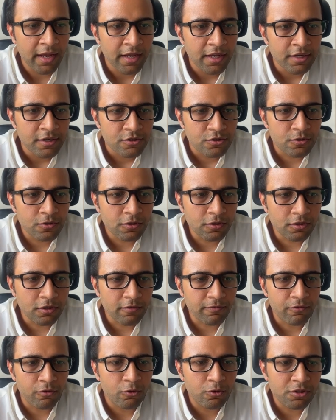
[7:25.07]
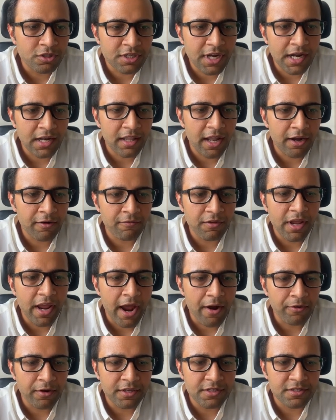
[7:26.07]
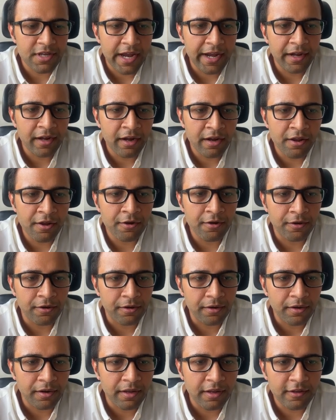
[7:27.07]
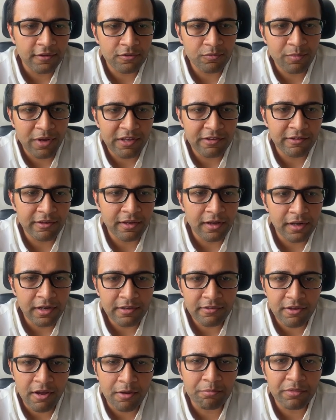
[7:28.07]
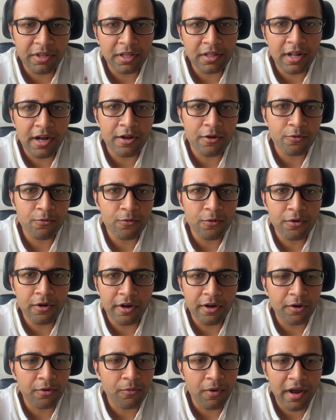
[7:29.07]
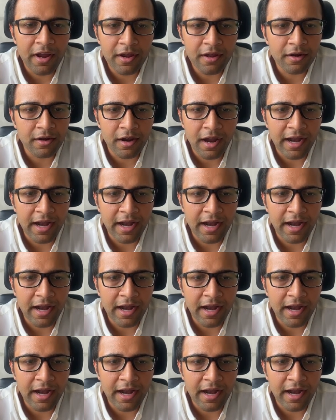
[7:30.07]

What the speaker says: So the flowchart that we have designed here is basically something that you would require,